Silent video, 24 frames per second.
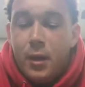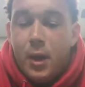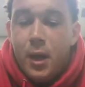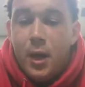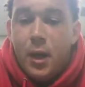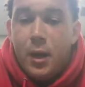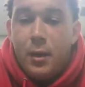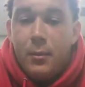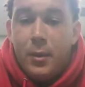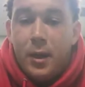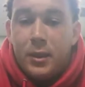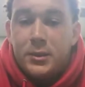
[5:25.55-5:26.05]

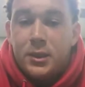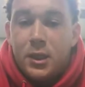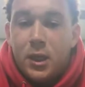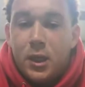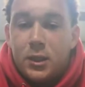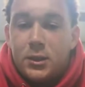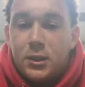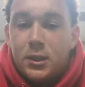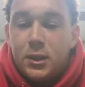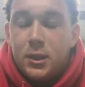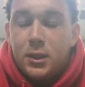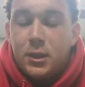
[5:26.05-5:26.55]
Um, I
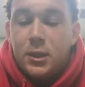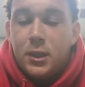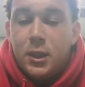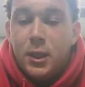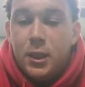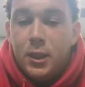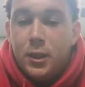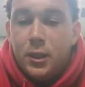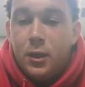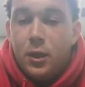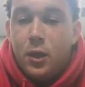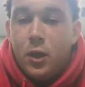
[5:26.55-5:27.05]
talked to you
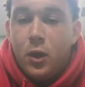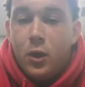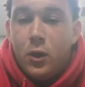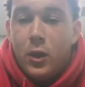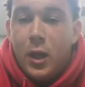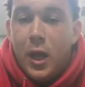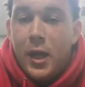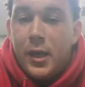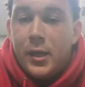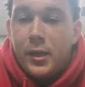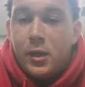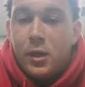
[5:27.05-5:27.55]
know mm-hmm.
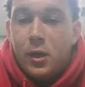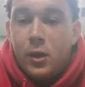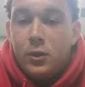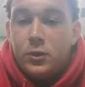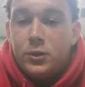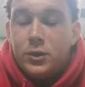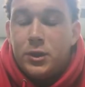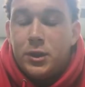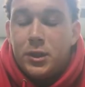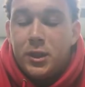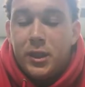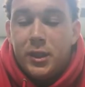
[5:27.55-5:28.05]
O line
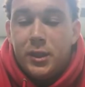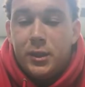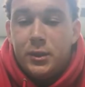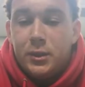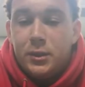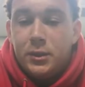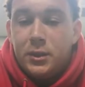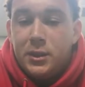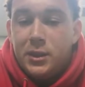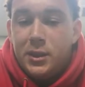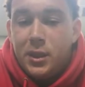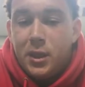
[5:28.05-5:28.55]
coach,
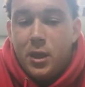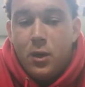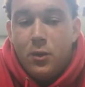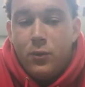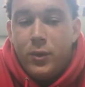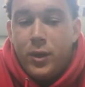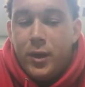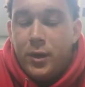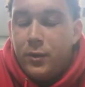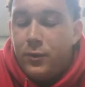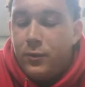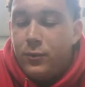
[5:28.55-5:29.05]
and you
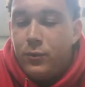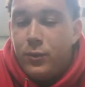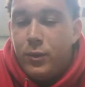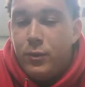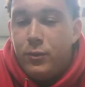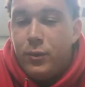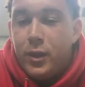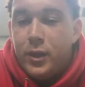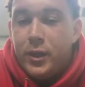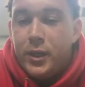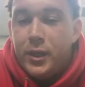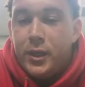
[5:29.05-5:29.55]
know we
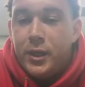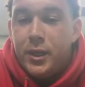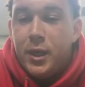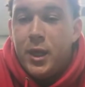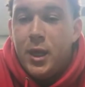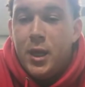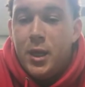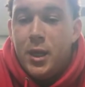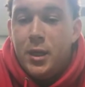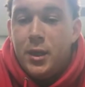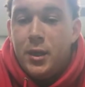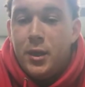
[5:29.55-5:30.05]
we really mm-hmm.